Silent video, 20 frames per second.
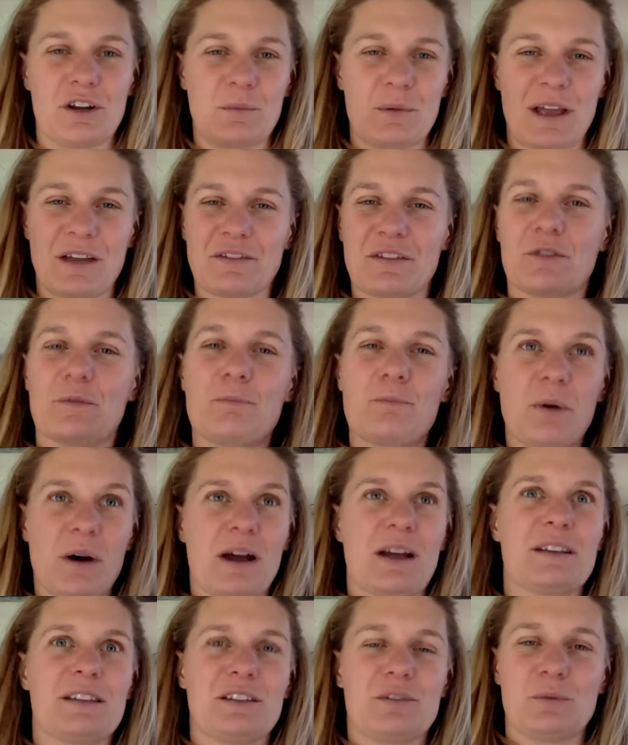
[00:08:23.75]
and we have this
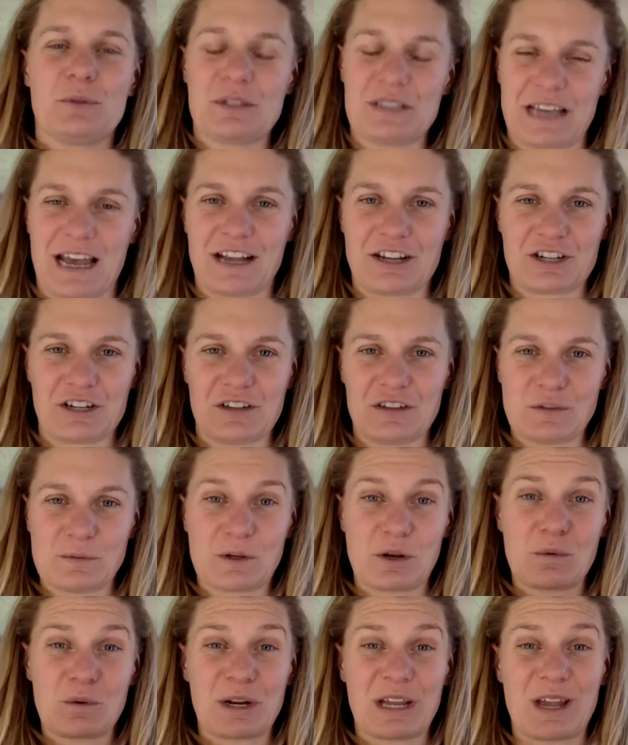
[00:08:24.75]
bias towards action, so we
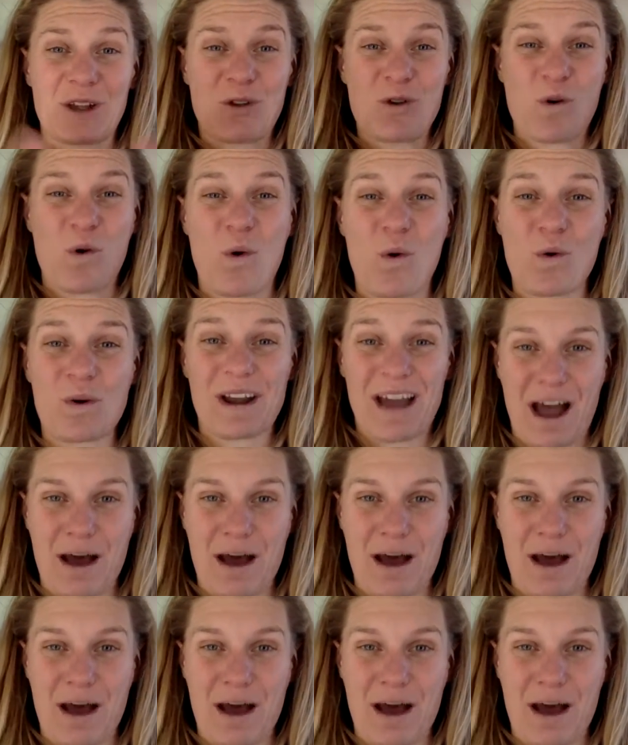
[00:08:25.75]
don't want to get caught